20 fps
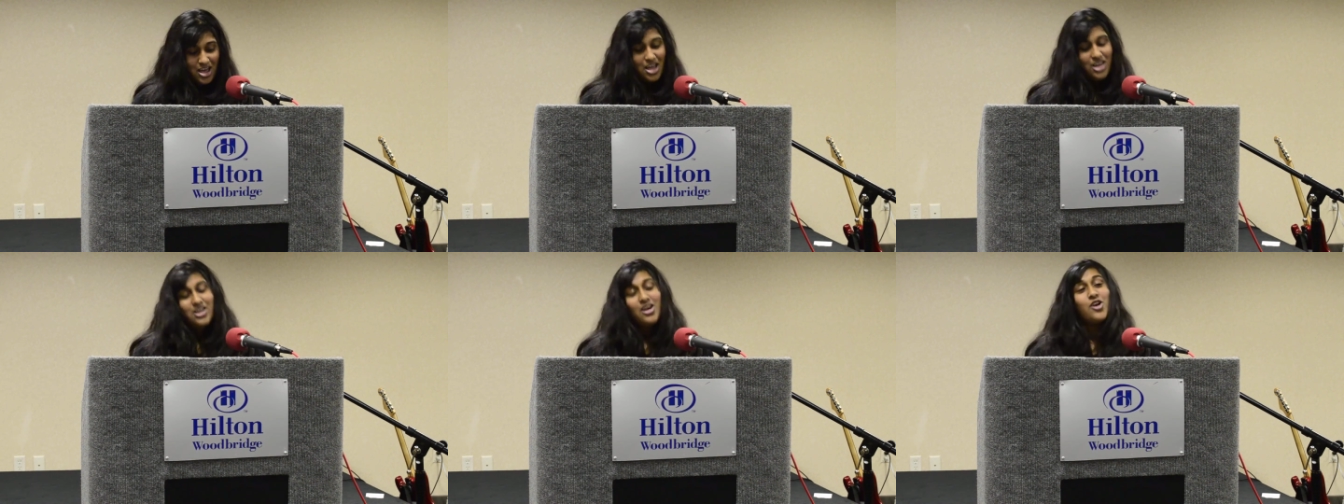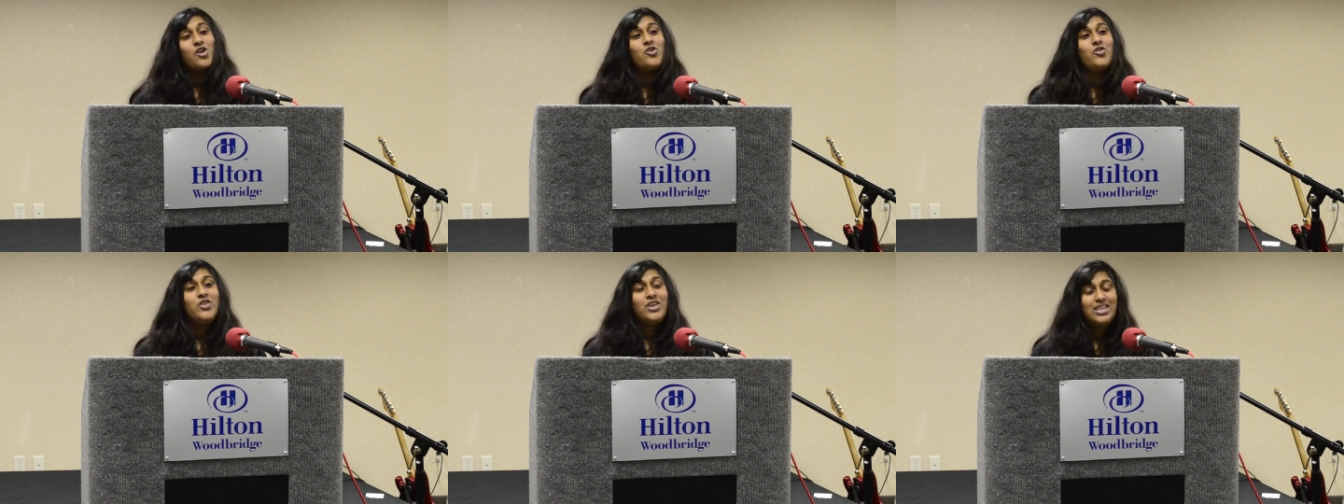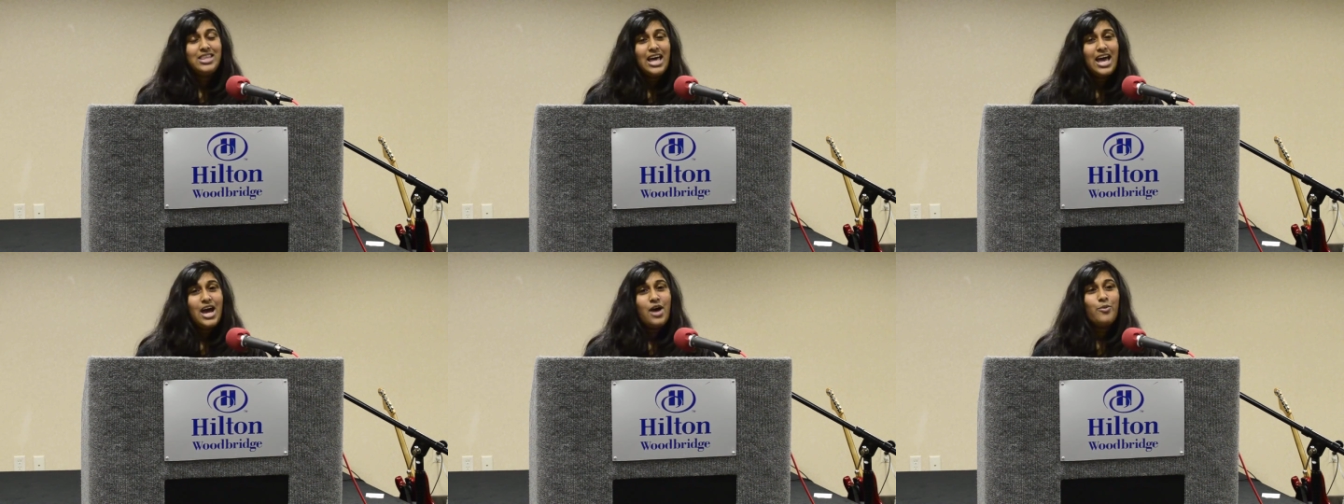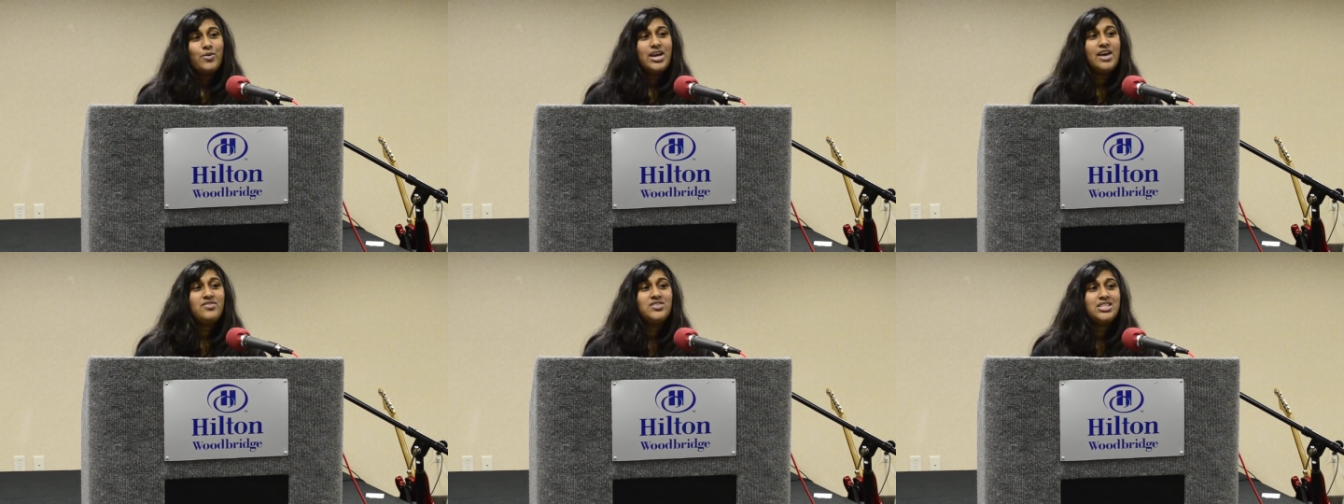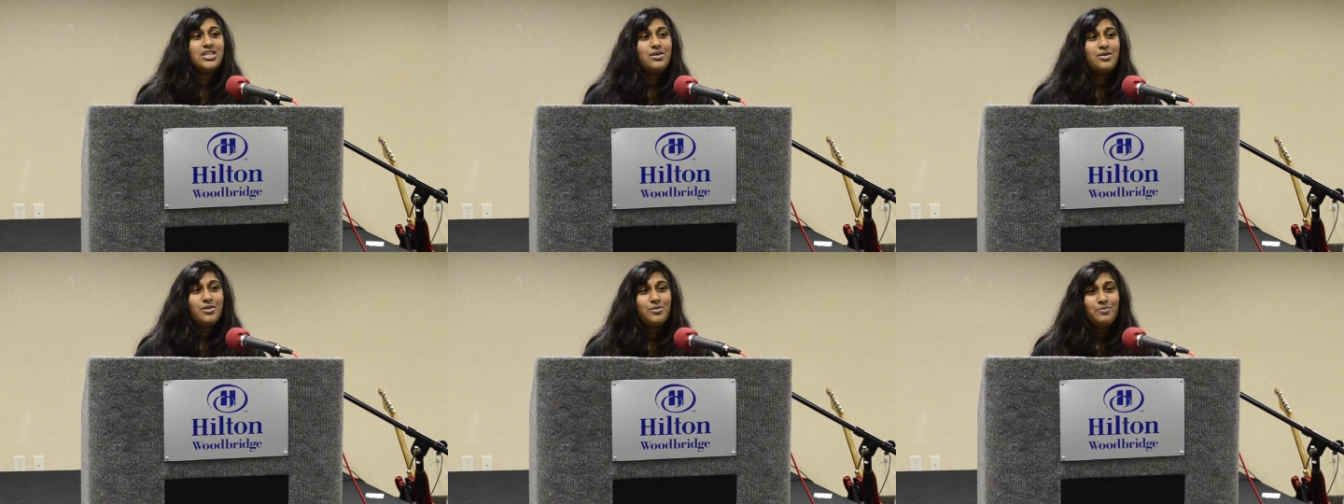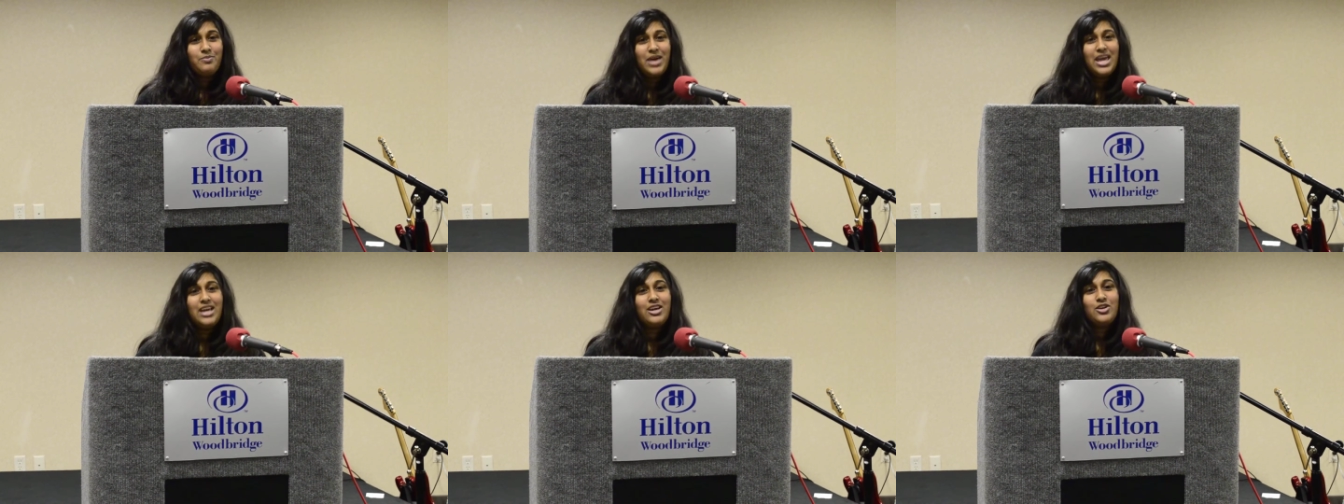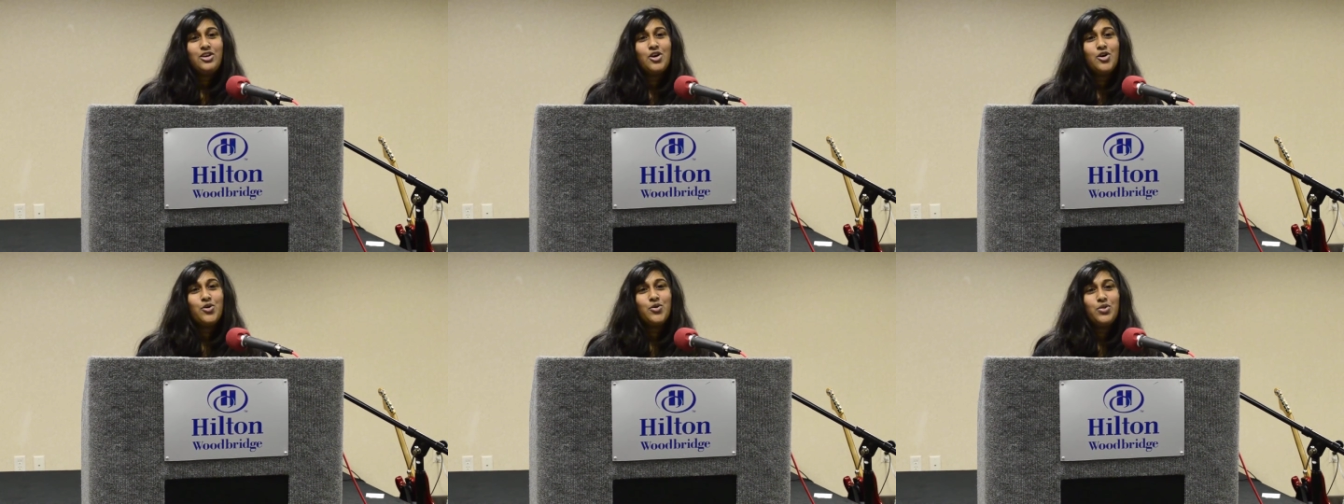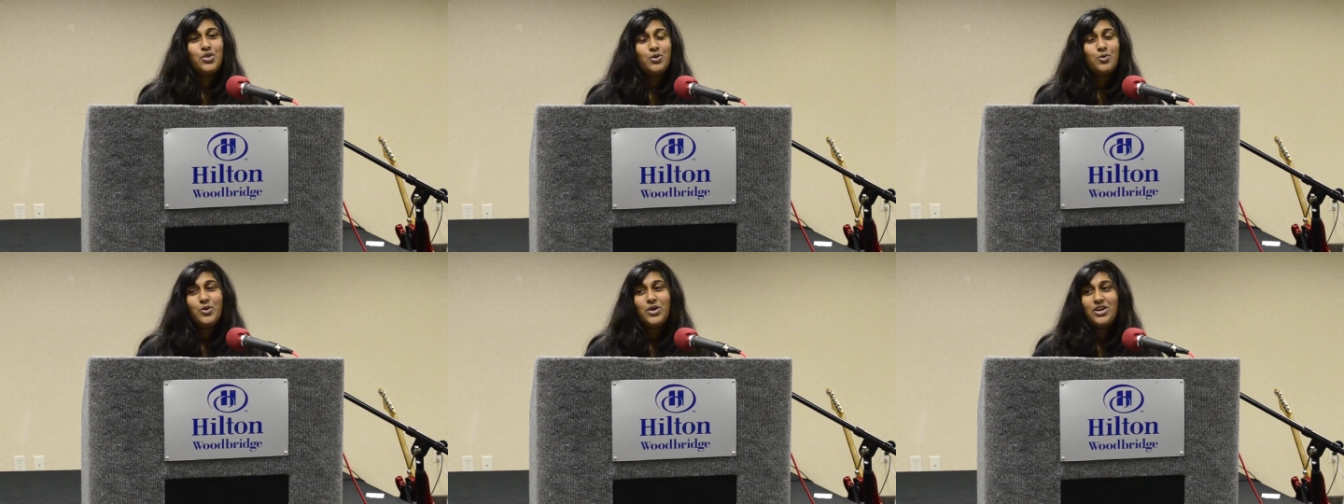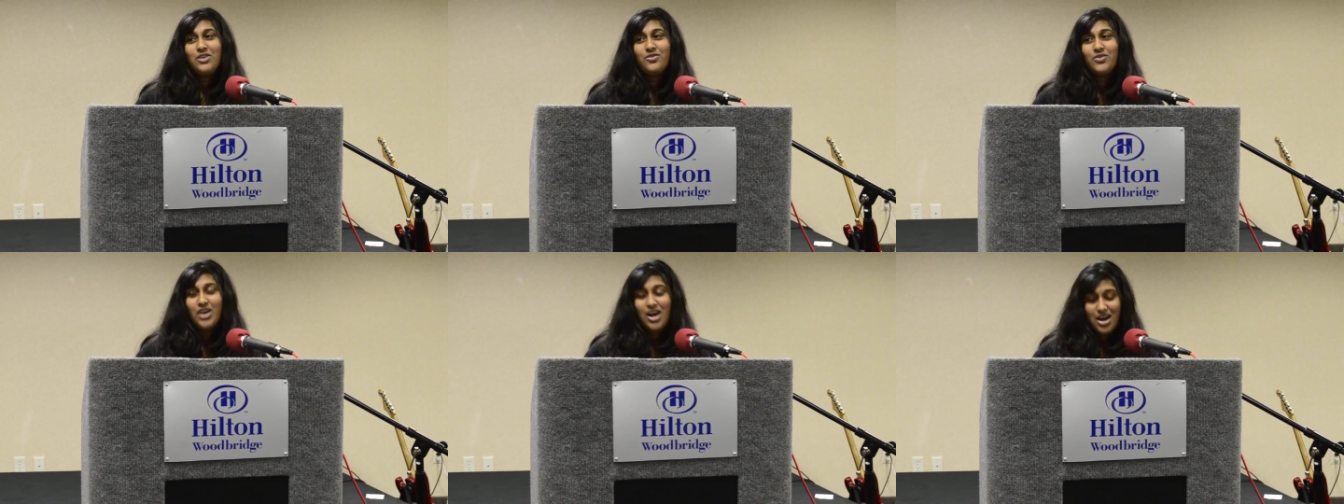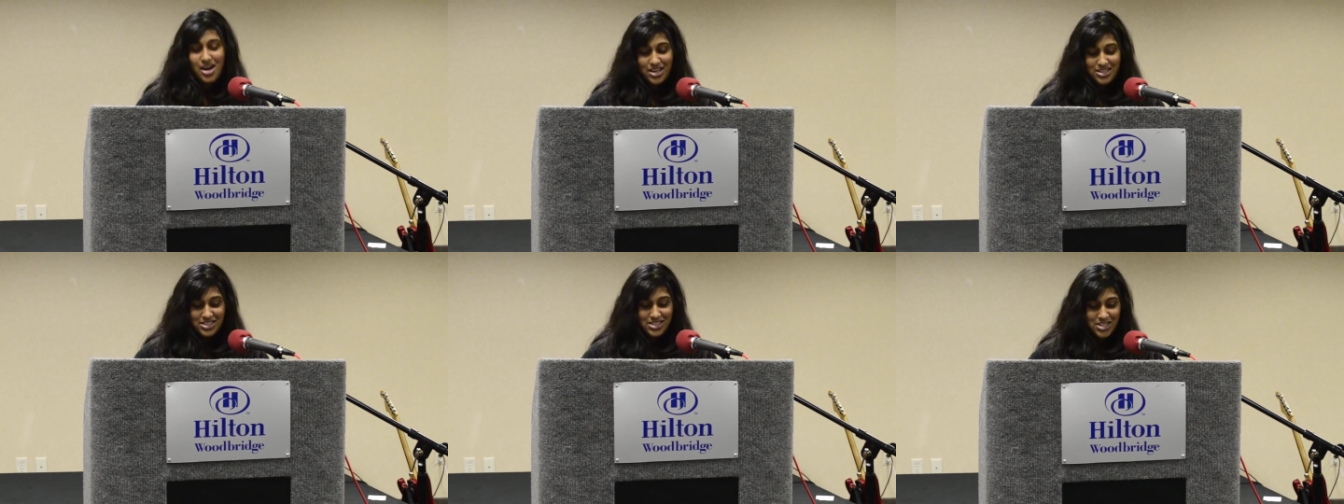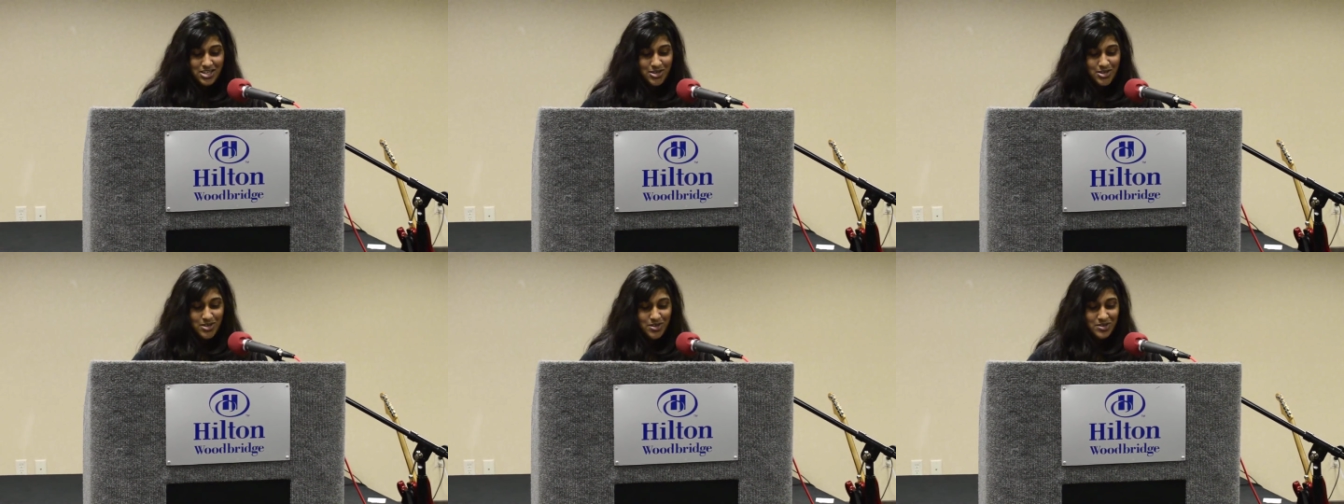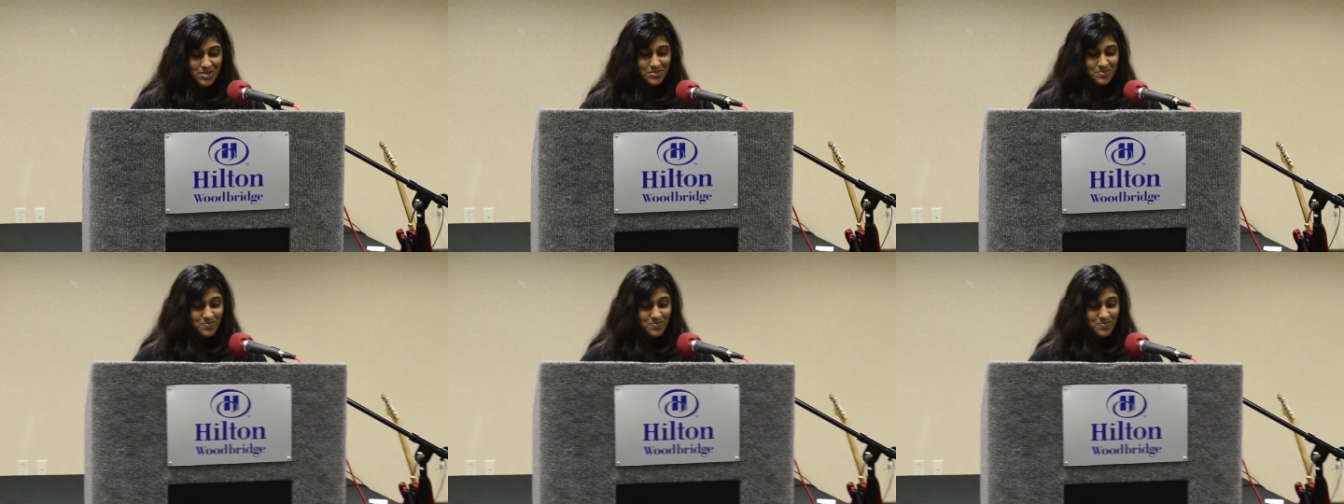Not only that, we have to make known the Word of God to